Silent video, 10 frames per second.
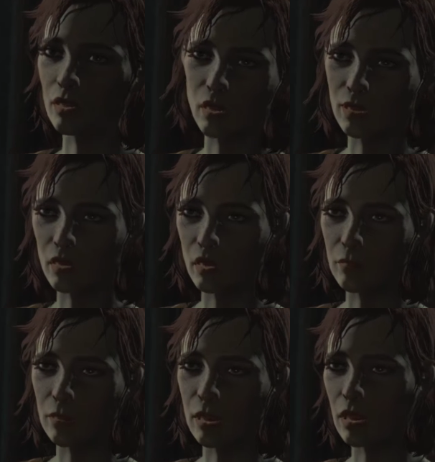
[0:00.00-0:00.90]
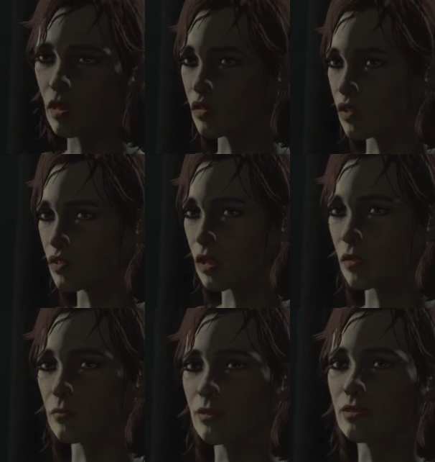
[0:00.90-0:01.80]
to try and repair the
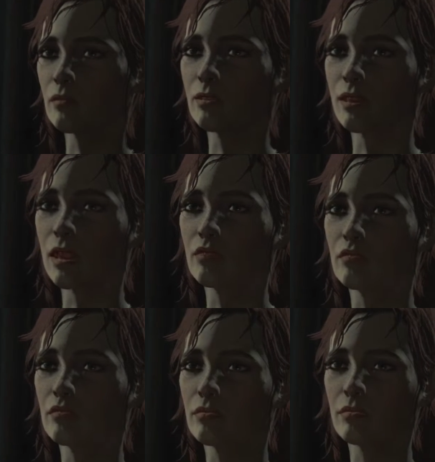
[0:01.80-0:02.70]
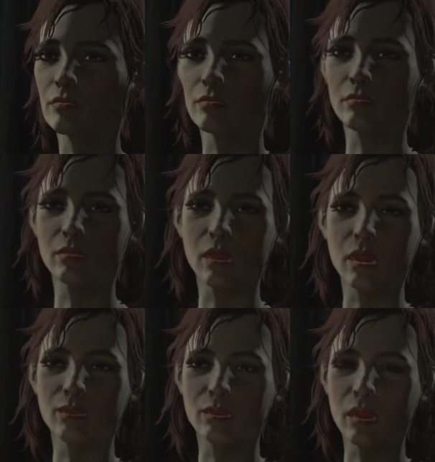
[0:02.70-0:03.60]
shambles of me life,
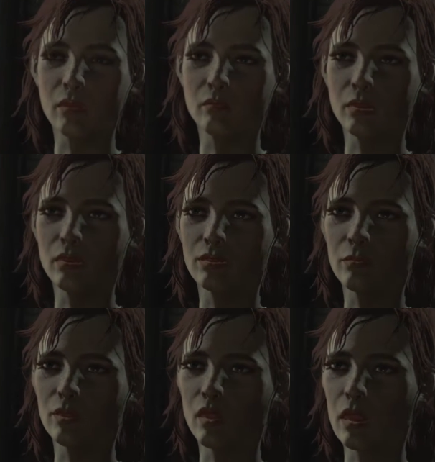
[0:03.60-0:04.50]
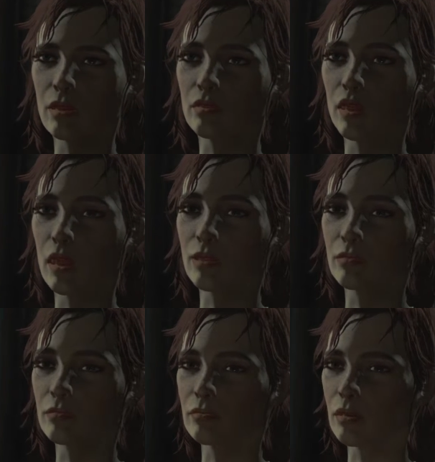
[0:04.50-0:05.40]
I gave in to me rage and
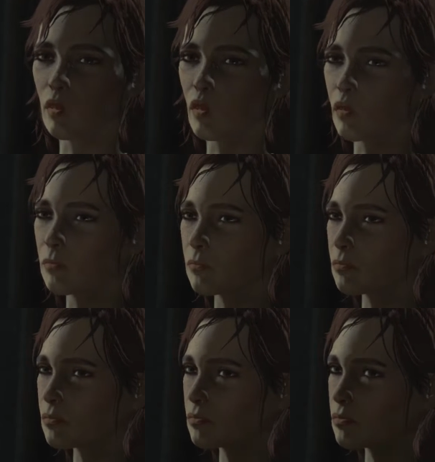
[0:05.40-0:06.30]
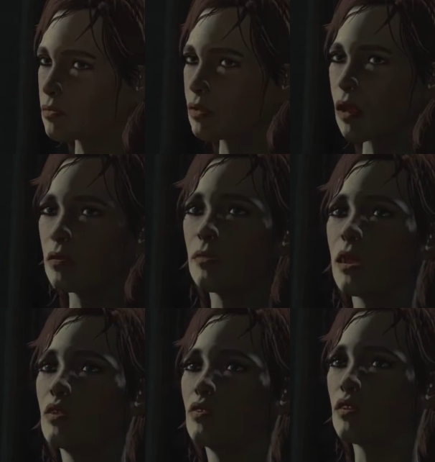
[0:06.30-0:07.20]
I headed home. You can
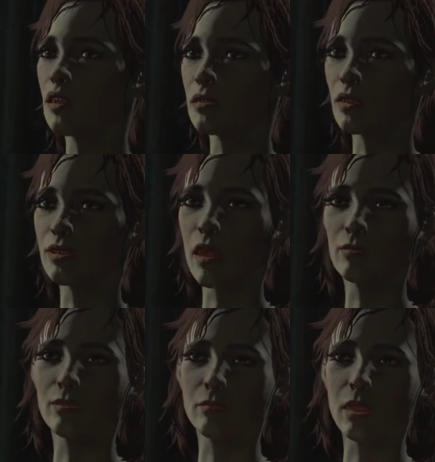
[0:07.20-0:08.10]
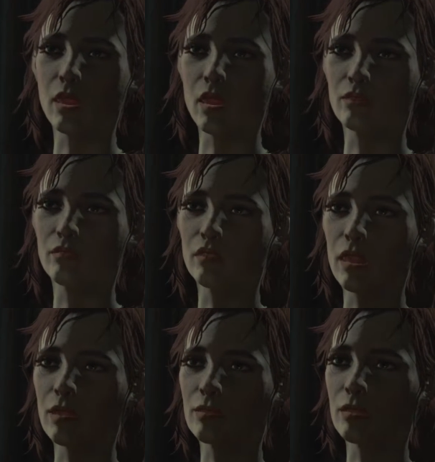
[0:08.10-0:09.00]
imagine the look on me parents'
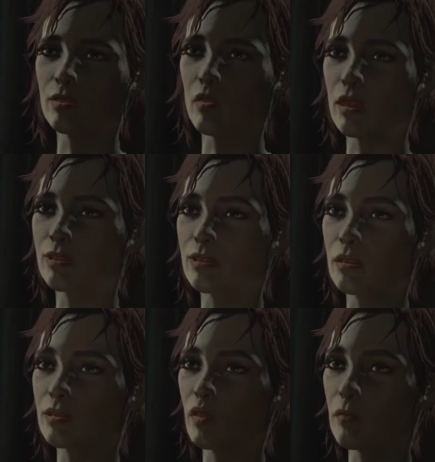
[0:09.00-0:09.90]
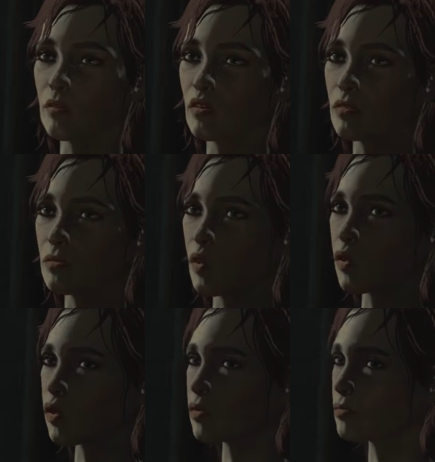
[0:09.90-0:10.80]
faces when I kicked open their
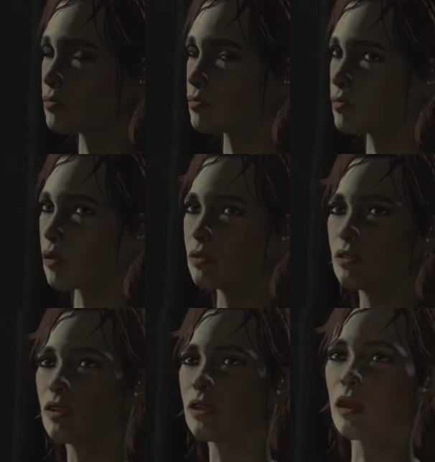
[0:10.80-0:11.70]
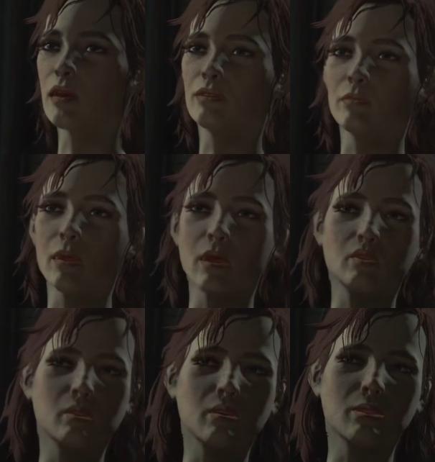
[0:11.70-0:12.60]
door. What you can't
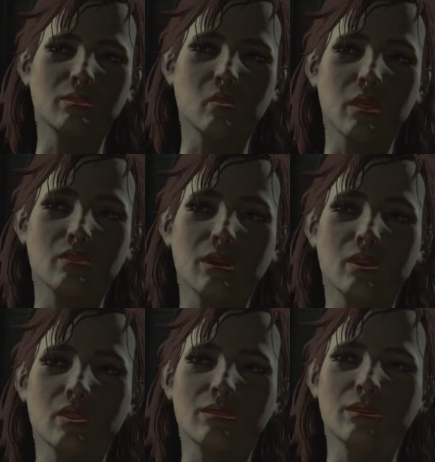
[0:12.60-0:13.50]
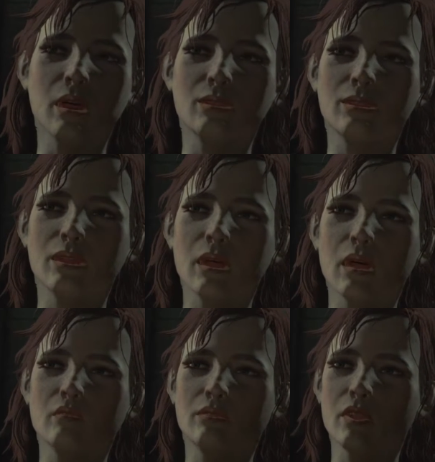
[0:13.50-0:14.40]
imagine is what they looked like
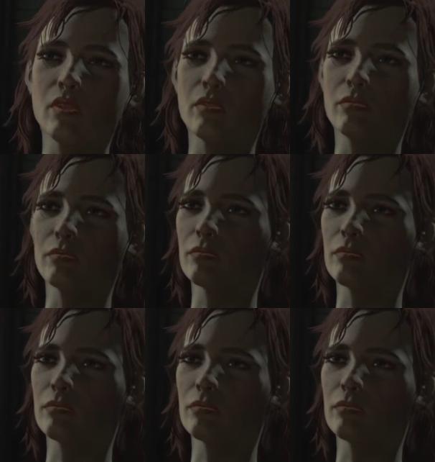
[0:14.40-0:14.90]
after.